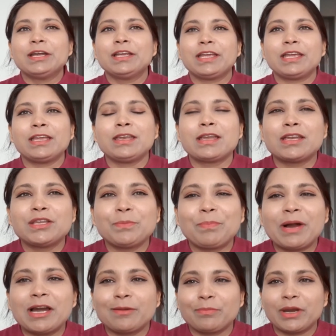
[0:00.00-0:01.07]
in a
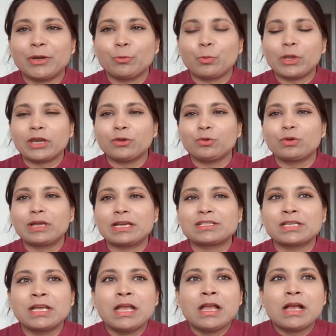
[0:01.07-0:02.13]
department where you
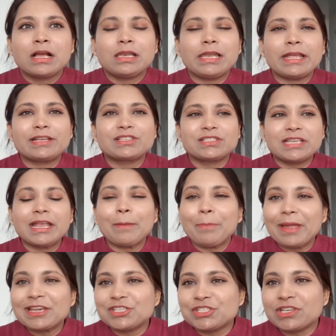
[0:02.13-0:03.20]
get like sick
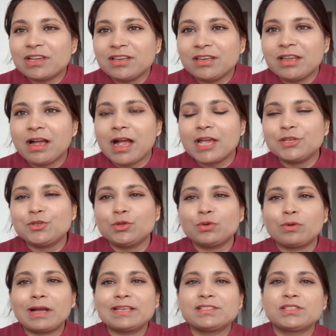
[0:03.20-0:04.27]
patient,
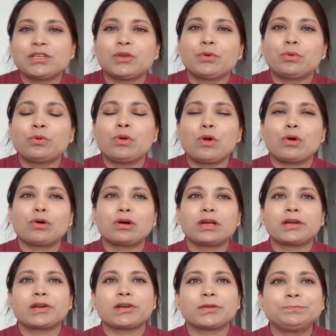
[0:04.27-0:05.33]
ITU, ICU,
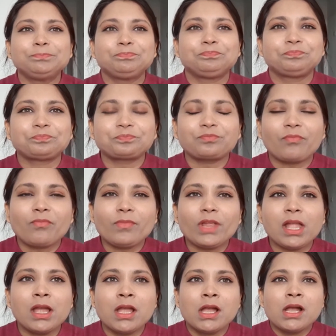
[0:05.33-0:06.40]
or
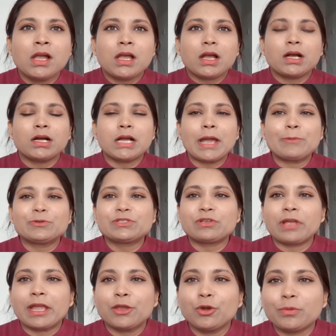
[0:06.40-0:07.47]
I would
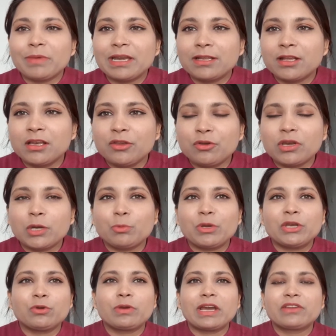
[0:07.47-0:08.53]
say acute medical unit
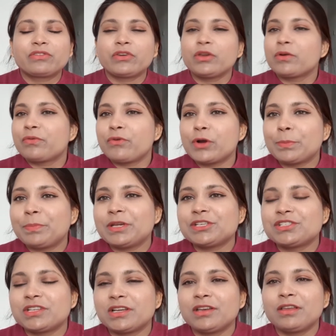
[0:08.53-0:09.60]
where you get 3 or 4
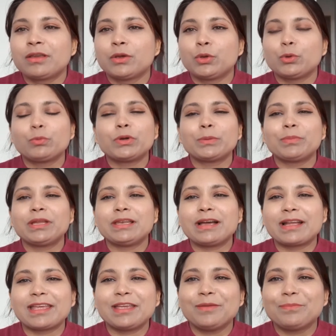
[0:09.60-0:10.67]
patients, you would be
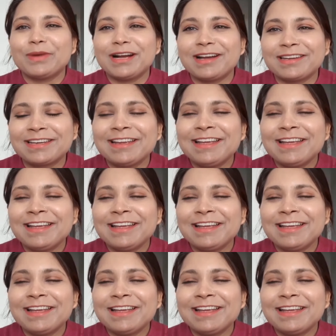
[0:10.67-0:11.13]
lucky. But